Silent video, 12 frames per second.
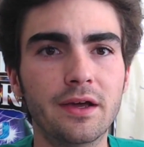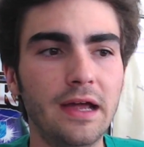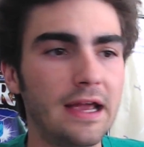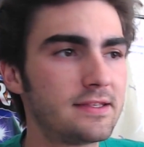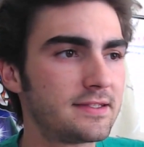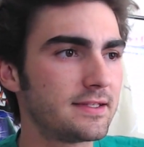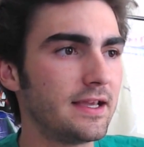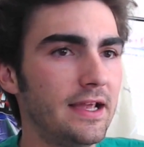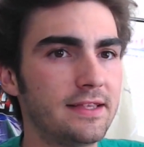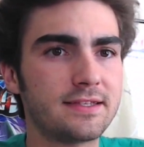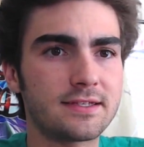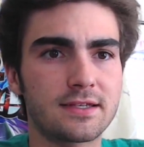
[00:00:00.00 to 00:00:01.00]
It's,
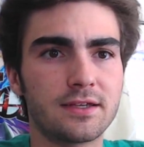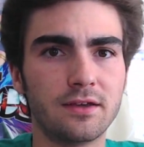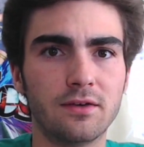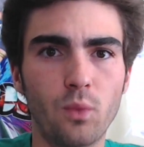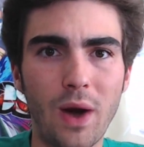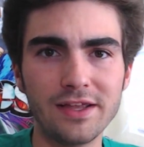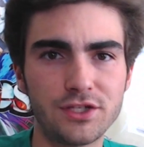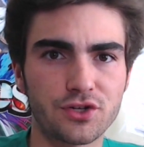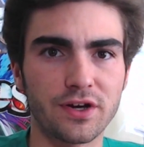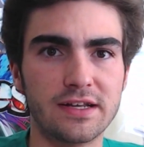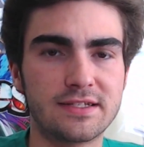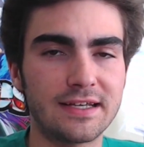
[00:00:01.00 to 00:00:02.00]
it's
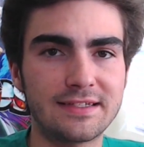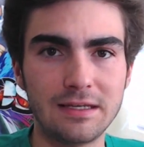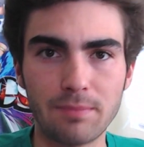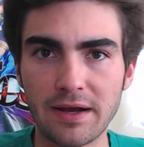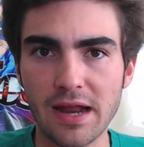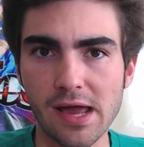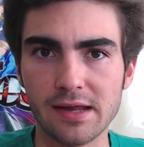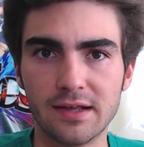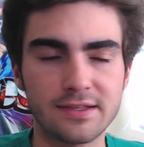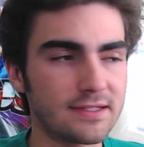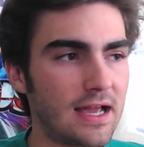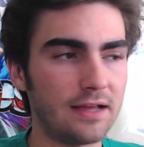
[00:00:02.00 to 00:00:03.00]
widescreen, 16 by 9.
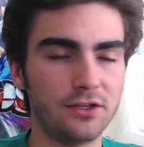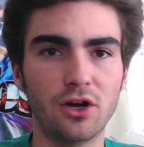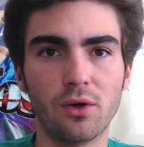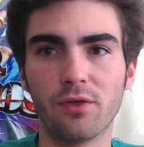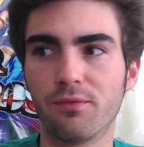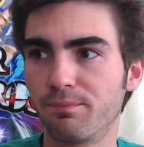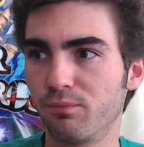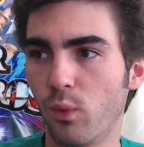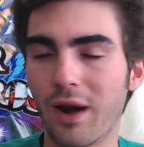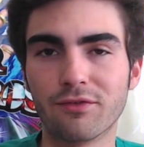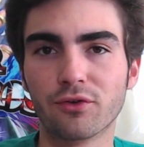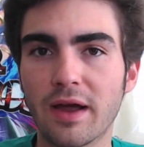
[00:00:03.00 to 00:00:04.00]
It's not, you know, the
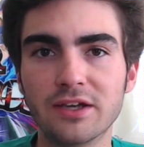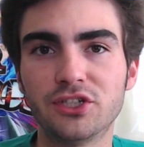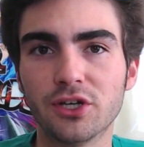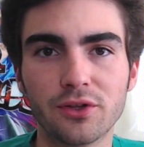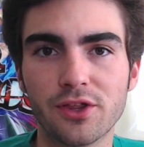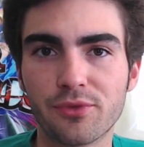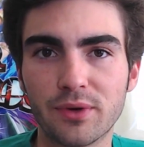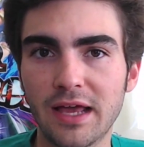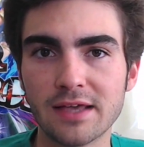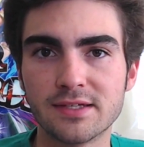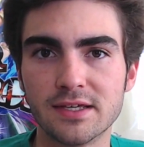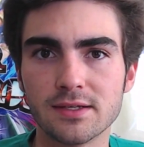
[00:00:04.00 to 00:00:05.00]
whatever ratio the
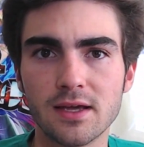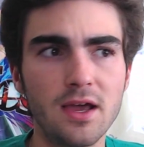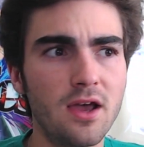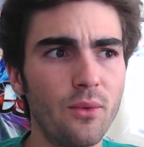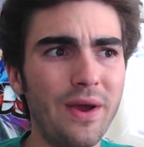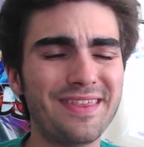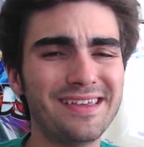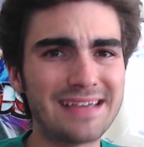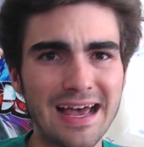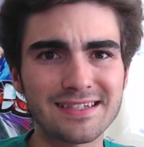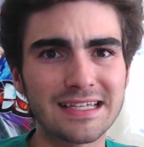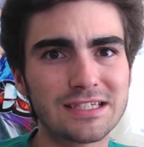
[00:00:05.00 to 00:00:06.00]
3DS is wait, these
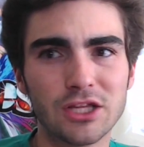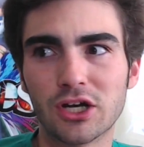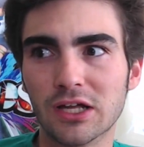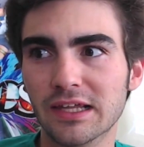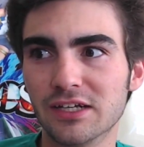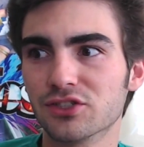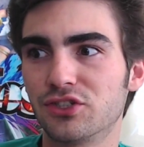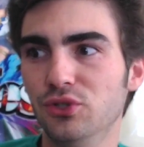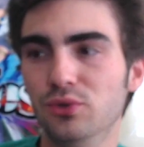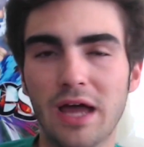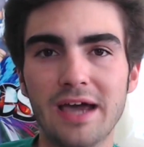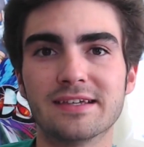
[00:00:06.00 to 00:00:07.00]
assets look a little
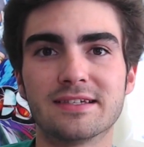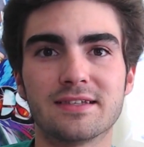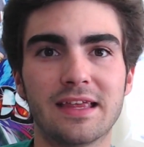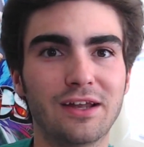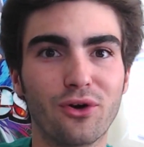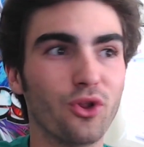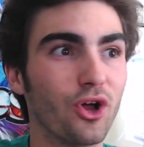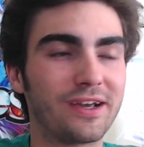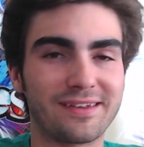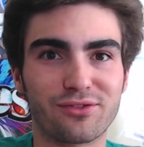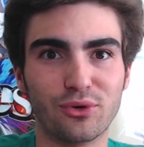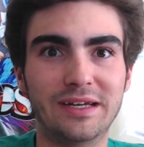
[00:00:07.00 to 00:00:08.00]
too nice. They don't
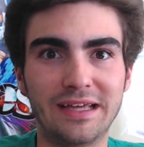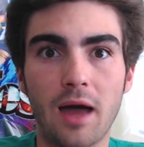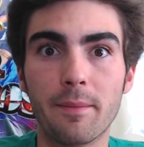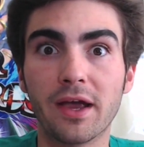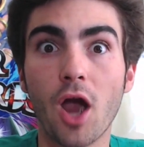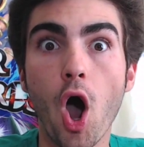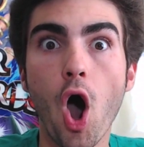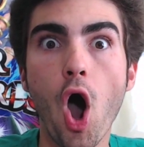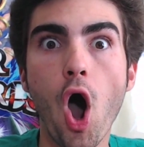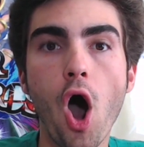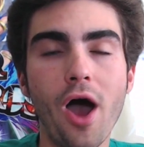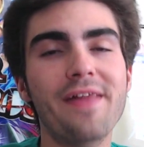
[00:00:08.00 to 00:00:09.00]
look 3D. I'm like,
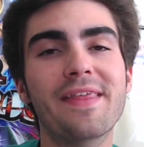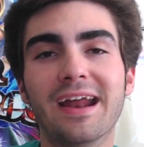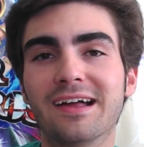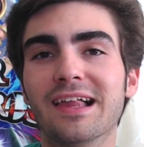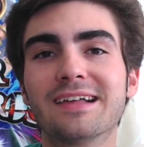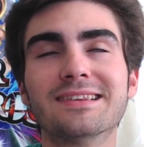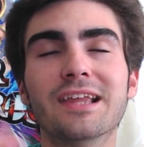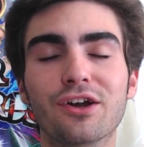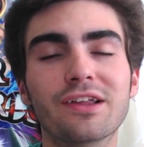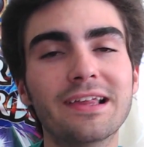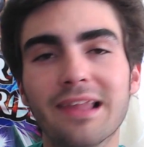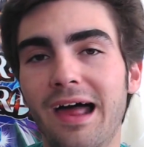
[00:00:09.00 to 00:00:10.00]
oh, and then it clicked
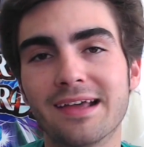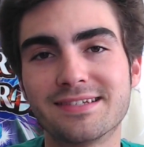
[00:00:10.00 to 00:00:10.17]
literally last